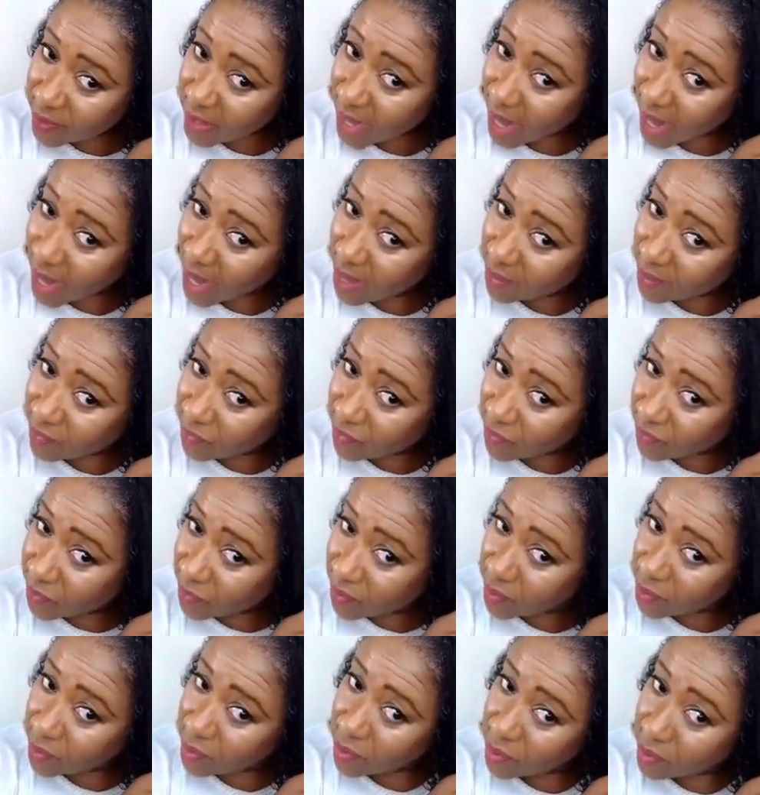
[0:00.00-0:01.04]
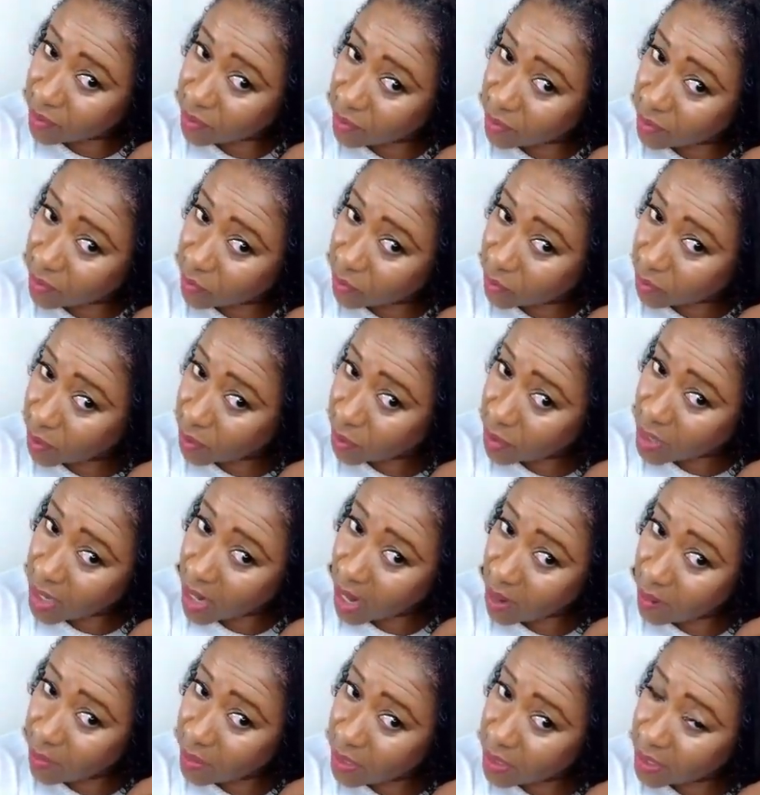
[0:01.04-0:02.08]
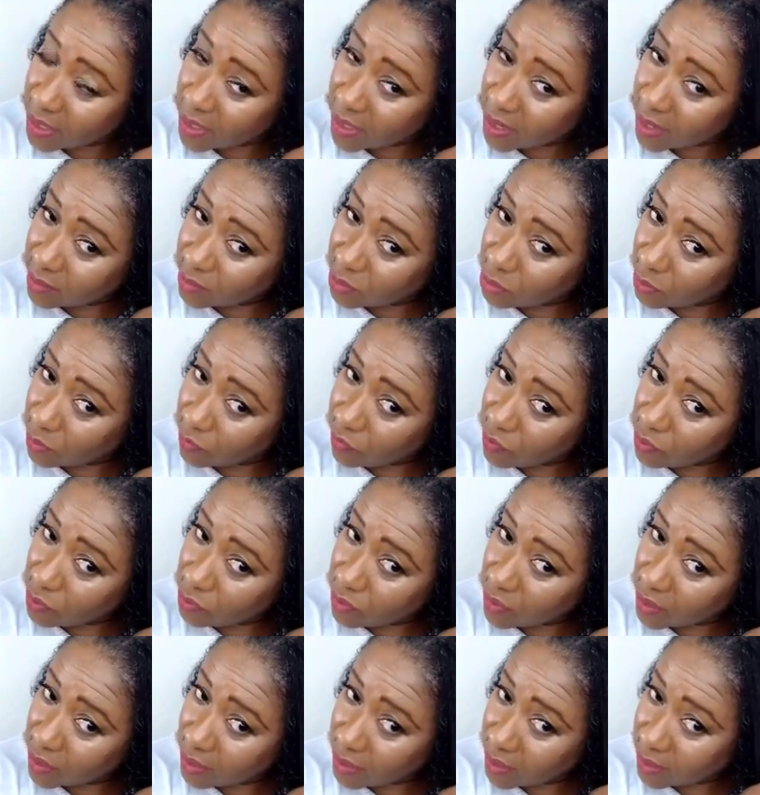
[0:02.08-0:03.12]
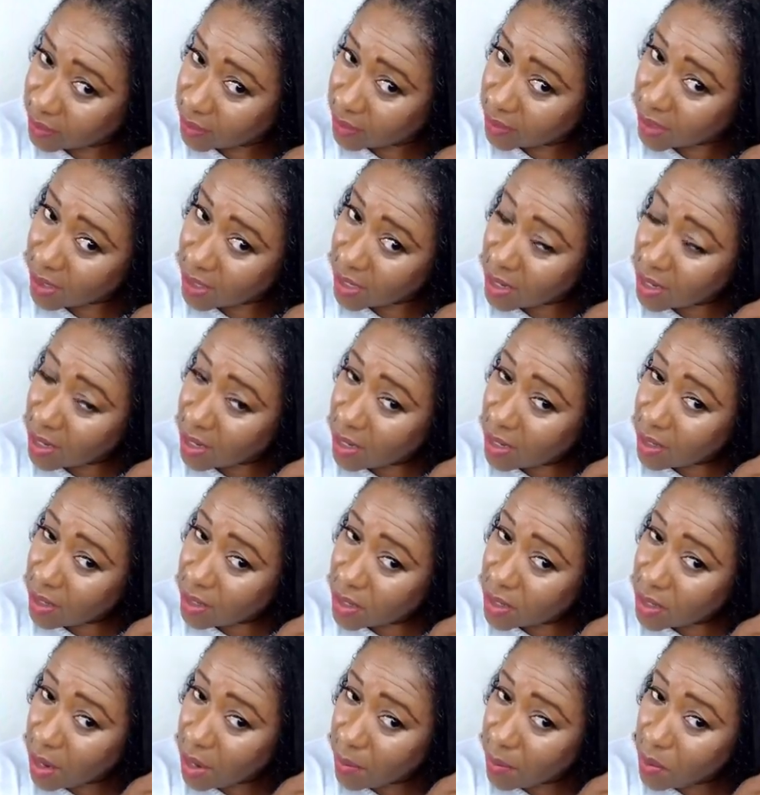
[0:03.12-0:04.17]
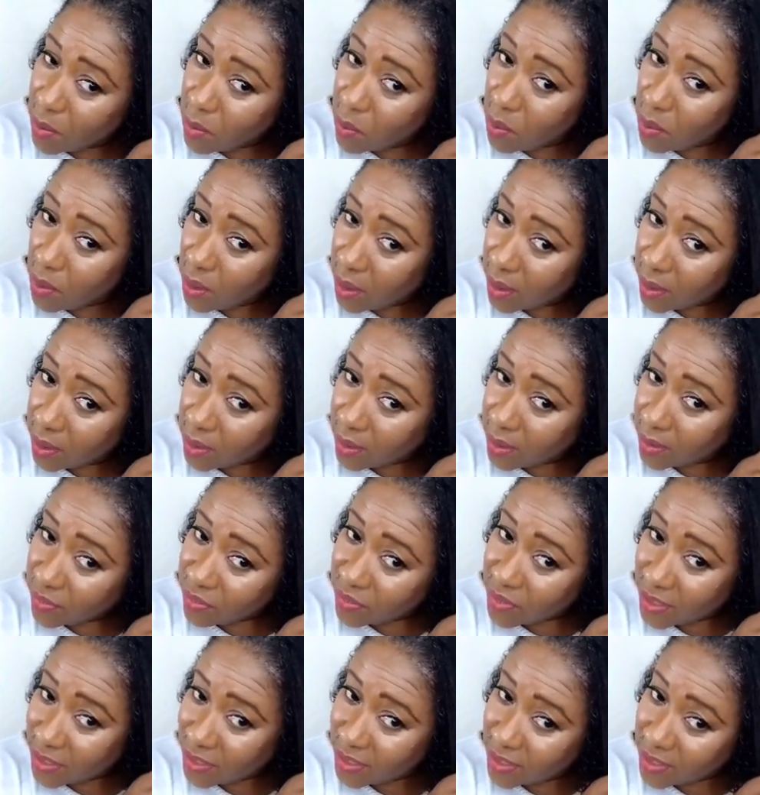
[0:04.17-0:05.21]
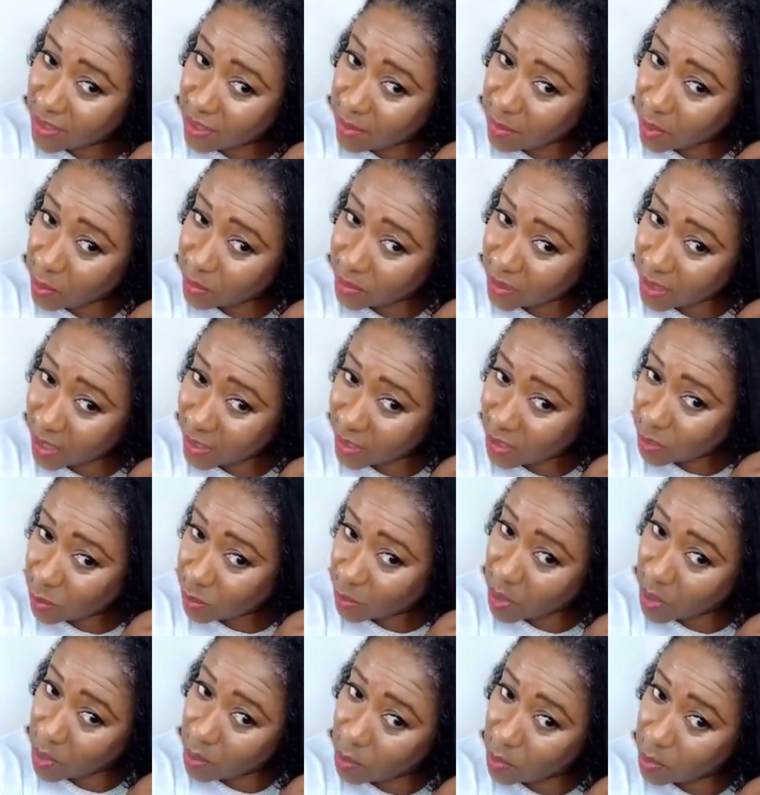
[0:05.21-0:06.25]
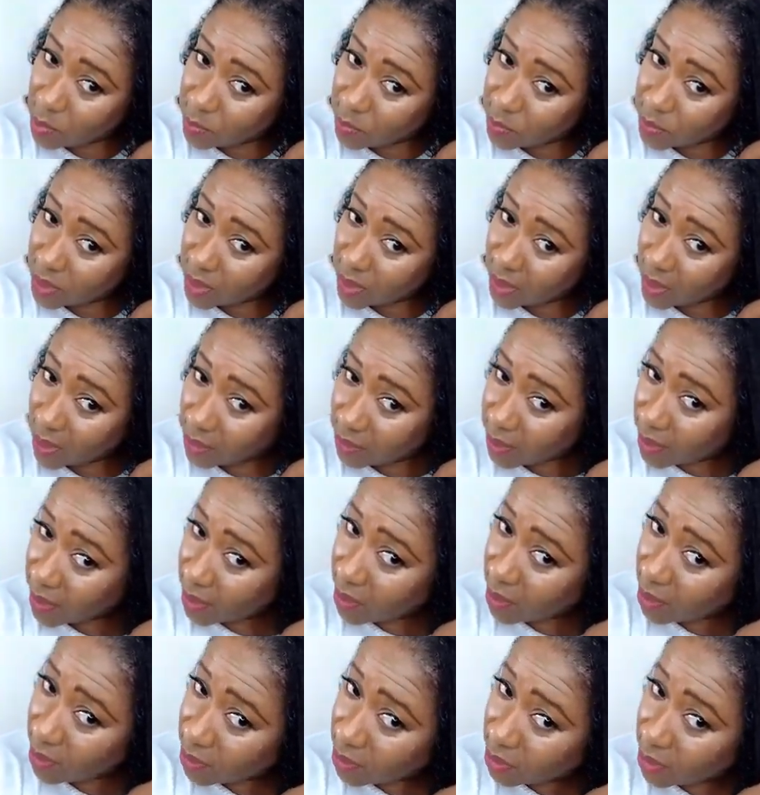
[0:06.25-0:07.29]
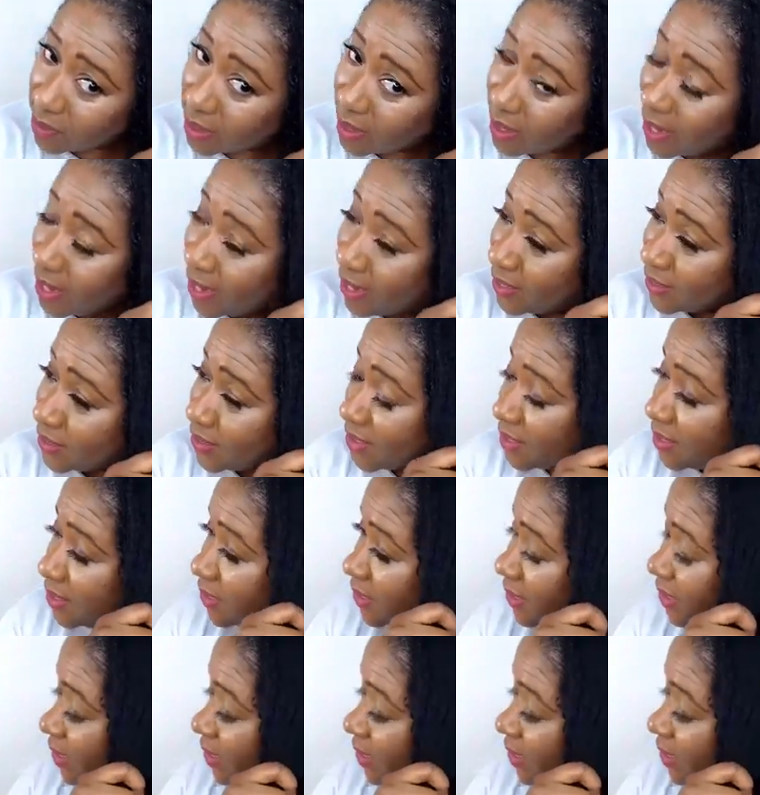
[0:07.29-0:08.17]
I have narrowed it down to a few things. Number one, this is the most exposed area on your head to the